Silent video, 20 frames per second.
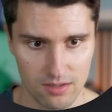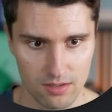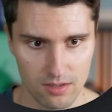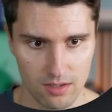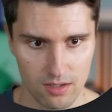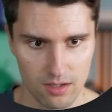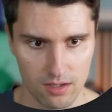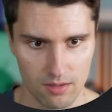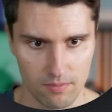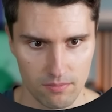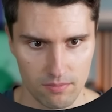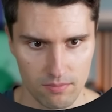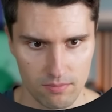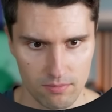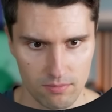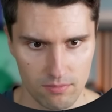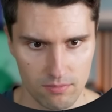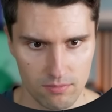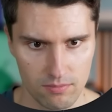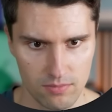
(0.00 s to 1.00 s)

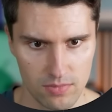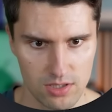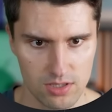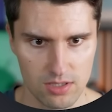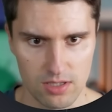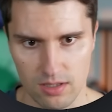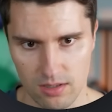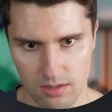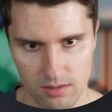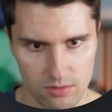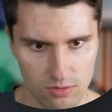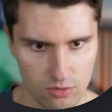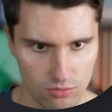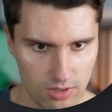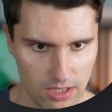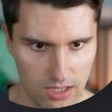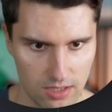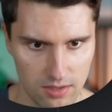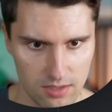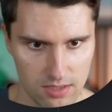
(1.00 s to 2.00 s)
Do
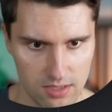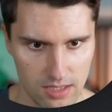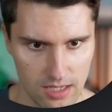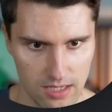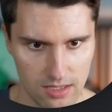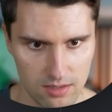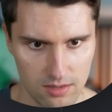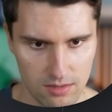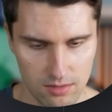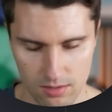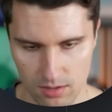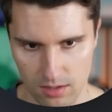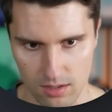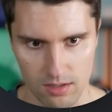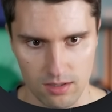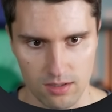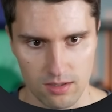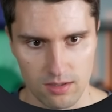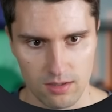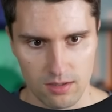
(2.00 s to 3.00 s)
we get the state? Ah,
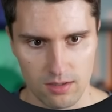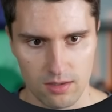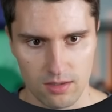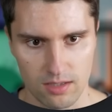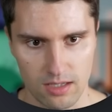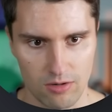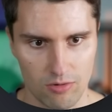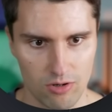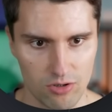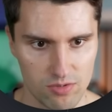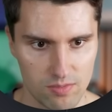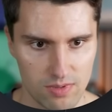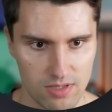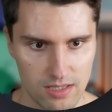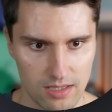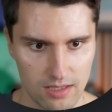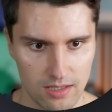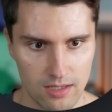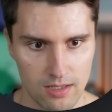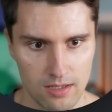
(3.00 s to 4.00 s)
the error is
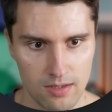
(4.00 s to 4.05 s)
missing.